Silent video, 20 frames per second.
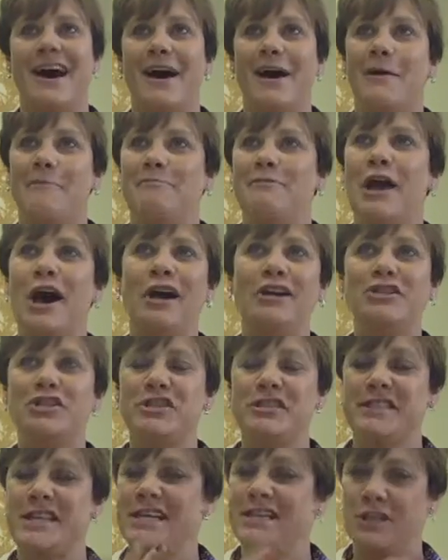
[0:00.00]
um, not
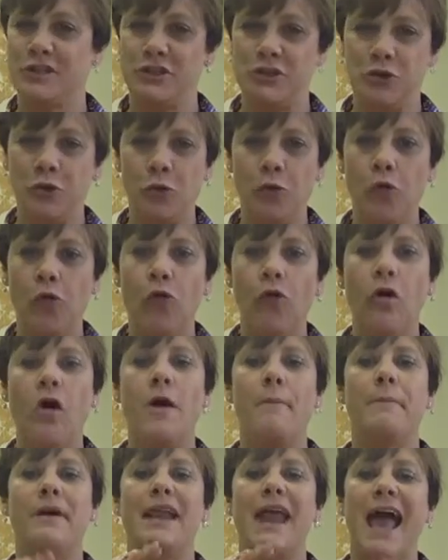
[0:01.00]
just as a tool,
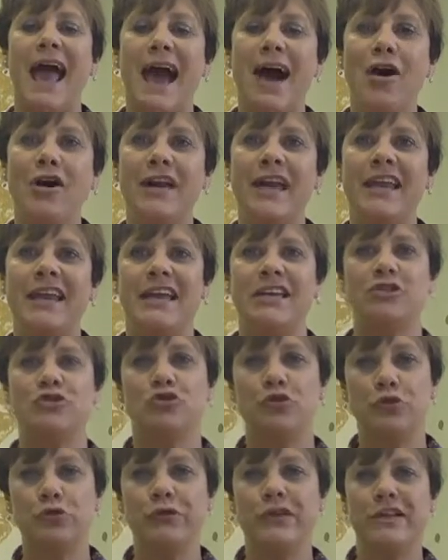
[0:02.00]
but how can it
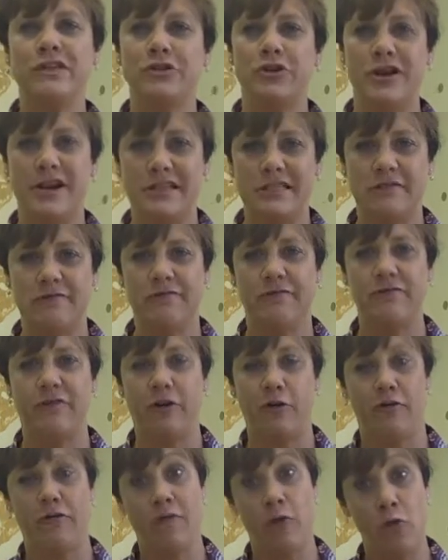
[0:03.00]
truly
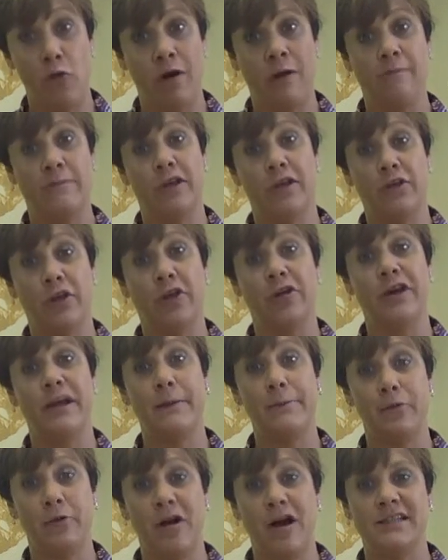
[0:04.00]
transform the
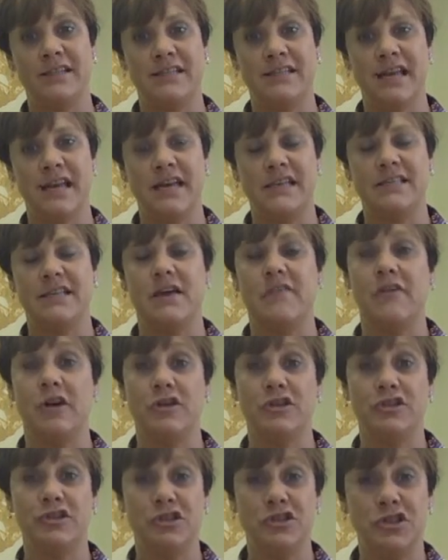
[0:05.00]
learning process of
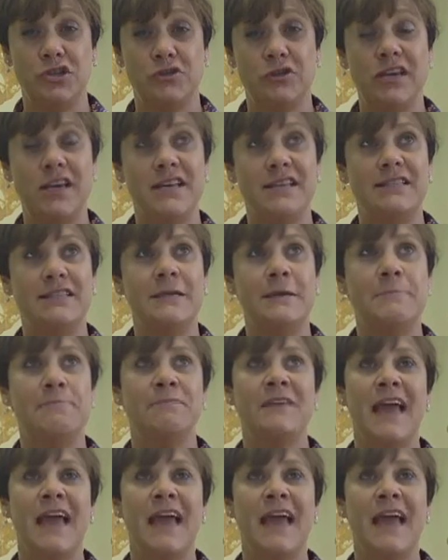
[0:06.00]
our students?